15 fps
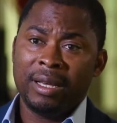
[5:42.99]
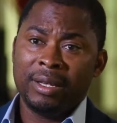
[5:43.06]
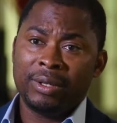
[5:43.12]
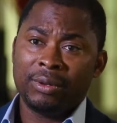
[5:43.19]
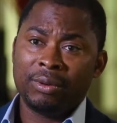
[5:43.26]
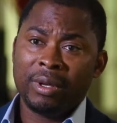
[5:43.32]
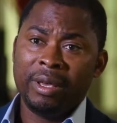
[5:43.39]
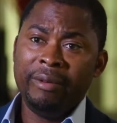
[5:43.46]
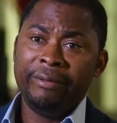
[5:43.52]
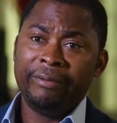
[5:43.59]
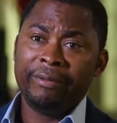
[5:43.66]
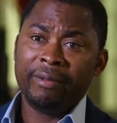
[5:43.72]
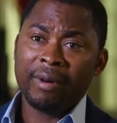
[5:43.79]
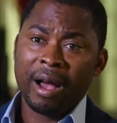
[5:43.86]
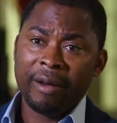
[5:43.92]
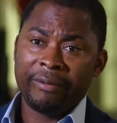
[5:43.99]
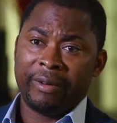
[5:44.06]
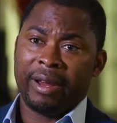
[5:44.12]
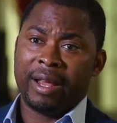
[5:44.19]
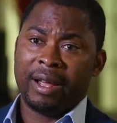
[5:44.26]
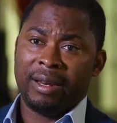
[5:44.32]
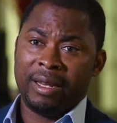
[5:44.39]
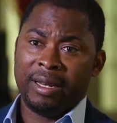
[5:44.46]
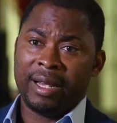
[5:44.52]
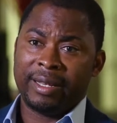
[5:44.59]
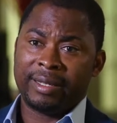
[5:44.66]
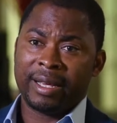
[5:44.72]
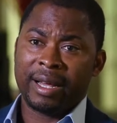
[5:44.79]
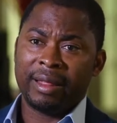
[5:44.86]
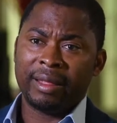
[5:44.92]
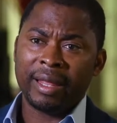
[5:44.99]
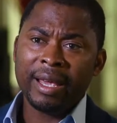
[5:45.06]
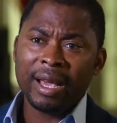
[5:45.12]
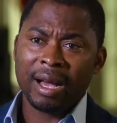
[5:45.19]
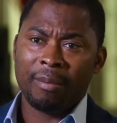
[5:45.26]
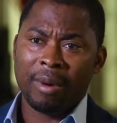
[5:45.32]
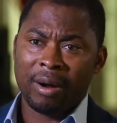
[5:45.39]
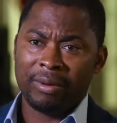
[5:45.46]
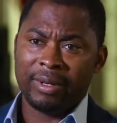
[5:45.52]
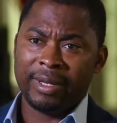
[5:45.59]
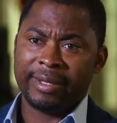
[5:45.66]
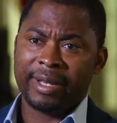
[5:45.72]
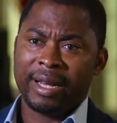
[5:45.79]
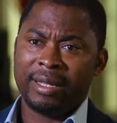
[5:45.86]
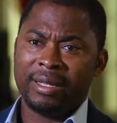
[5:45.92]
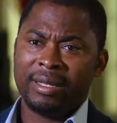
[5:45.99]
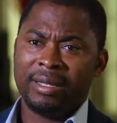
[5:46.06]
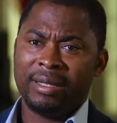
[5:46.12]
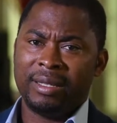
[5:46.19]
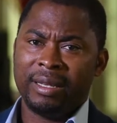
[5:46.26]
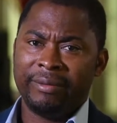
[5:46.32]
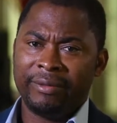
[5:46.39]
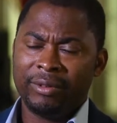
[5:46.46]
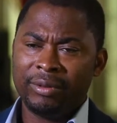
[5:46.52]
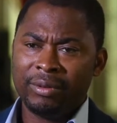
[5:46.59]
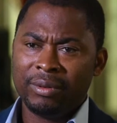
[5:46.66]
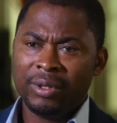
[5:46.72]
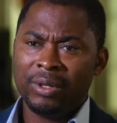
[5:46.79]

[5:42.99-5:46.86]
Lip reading: So if African leaders can think about this and devote,